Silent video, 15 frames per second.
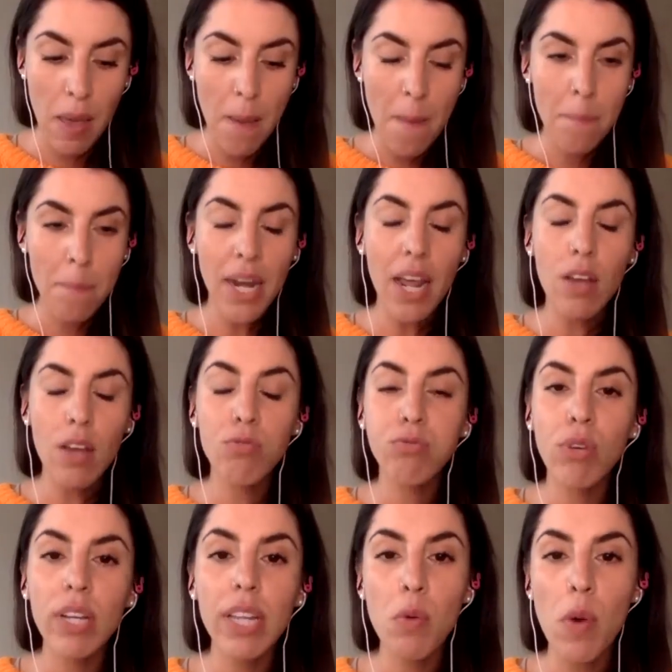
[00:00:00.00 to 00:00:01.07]
but I
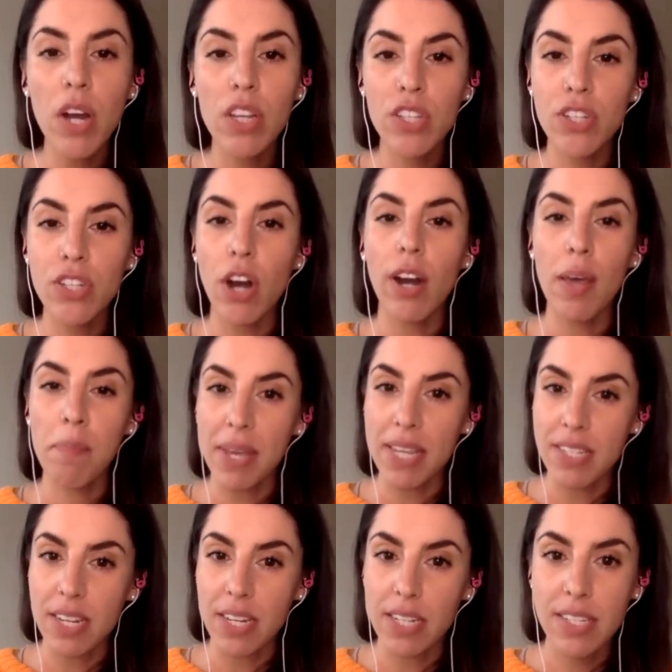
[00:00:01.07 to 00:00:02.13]
really want to start a
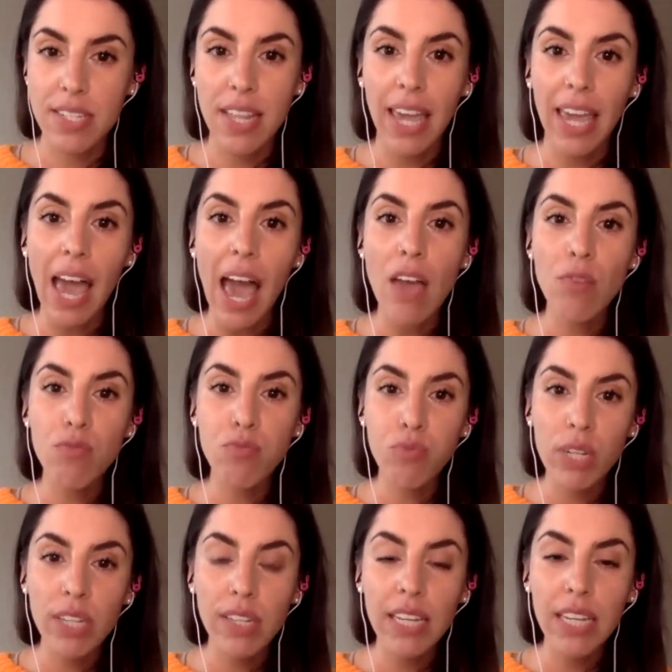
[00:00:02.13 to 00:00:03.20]
business. Like I
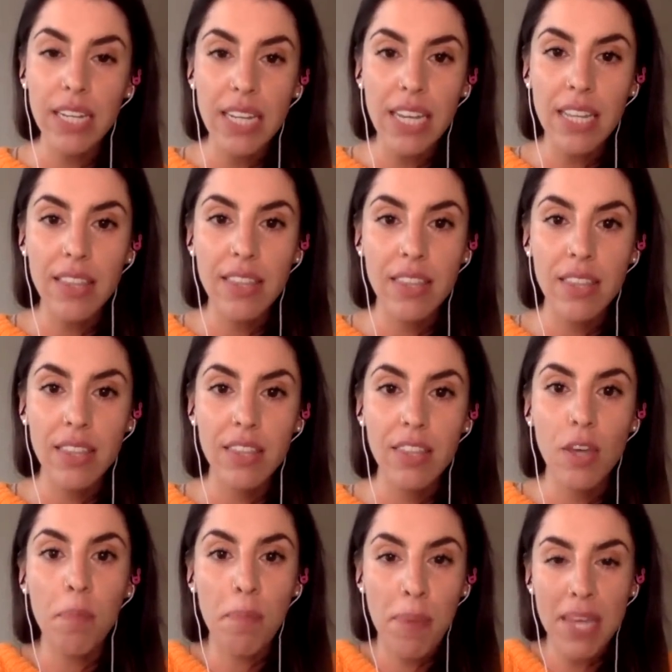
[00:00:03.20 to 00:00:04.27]
really need the
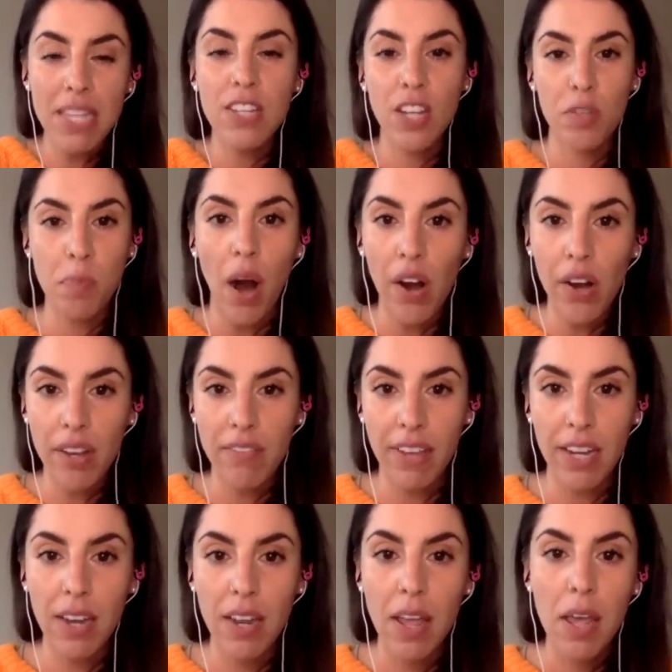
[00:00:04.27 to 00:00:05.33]
business part of it
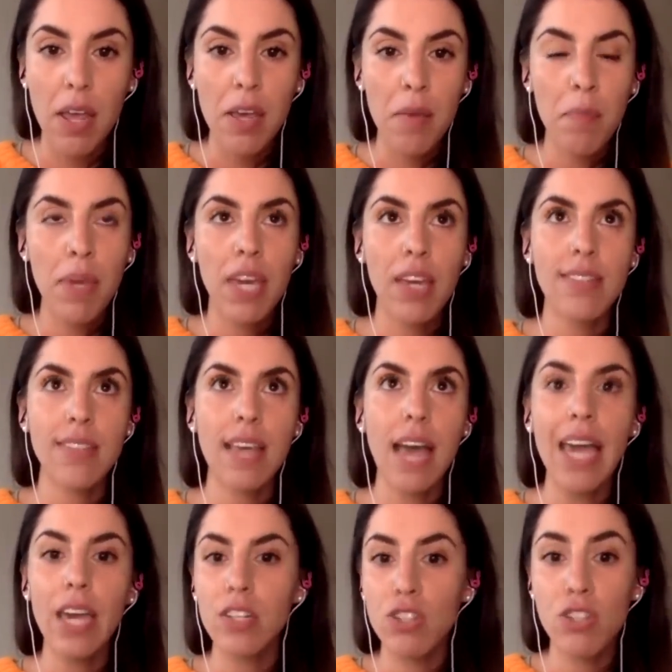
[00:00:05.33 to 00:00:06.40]
mm-hmm. because I
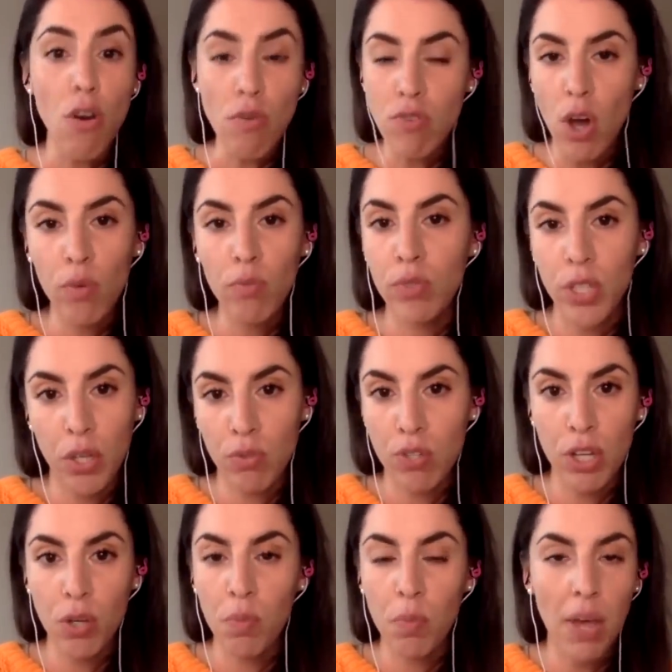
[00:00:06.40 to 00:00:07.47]
don't own YouTube.
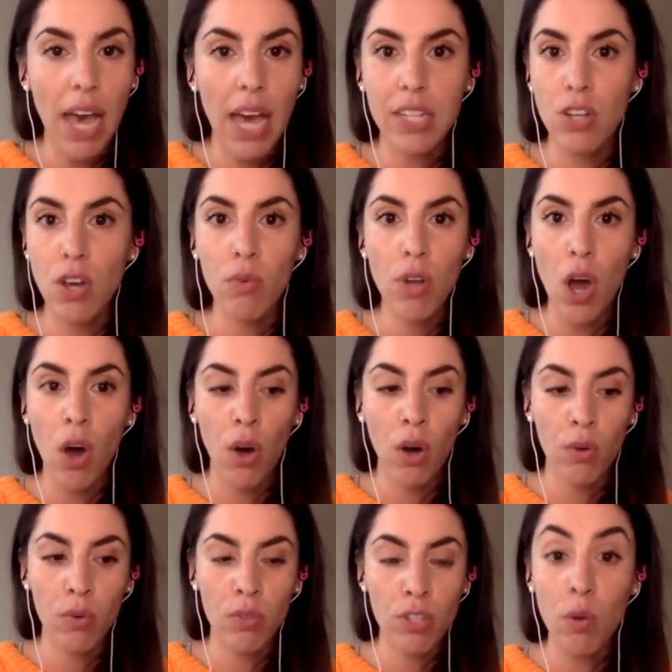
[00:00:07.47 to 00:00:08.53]
I don't own
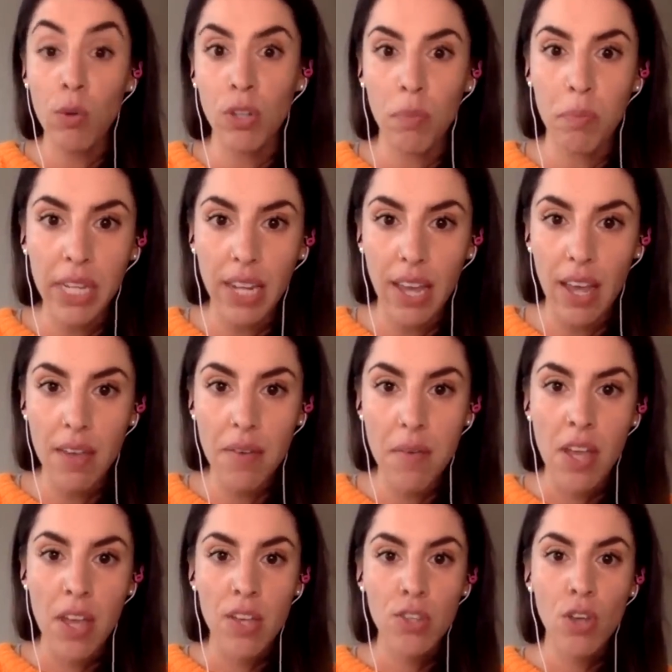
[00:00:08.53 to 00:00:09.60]
social media. Mm-hmm.
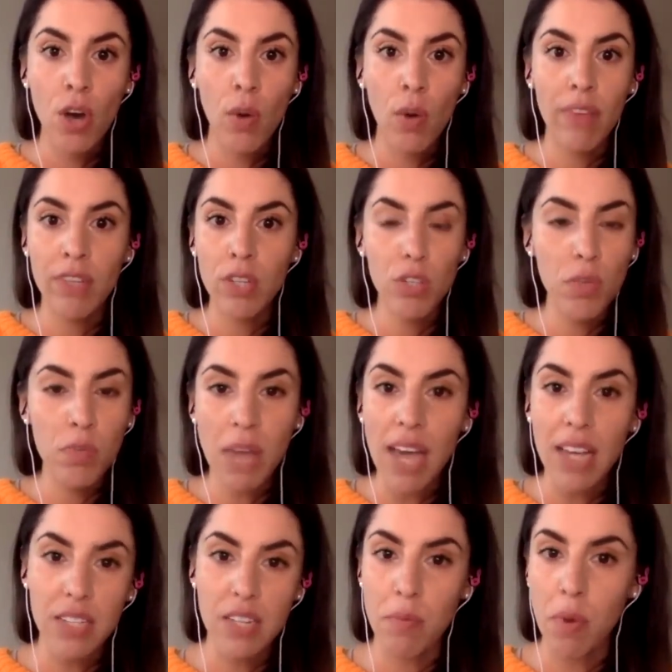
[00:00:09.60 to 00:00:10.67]
So if mm-hmm. YouTube dies
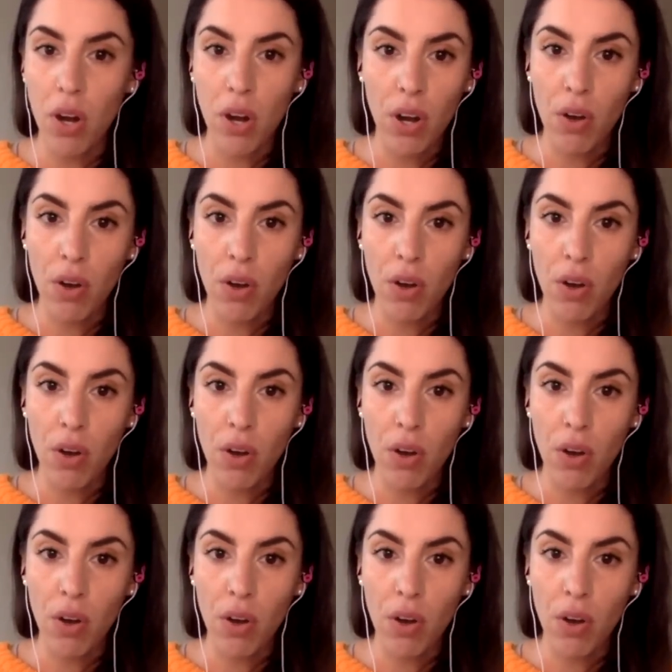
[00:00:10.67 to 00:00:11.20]
tomorrow,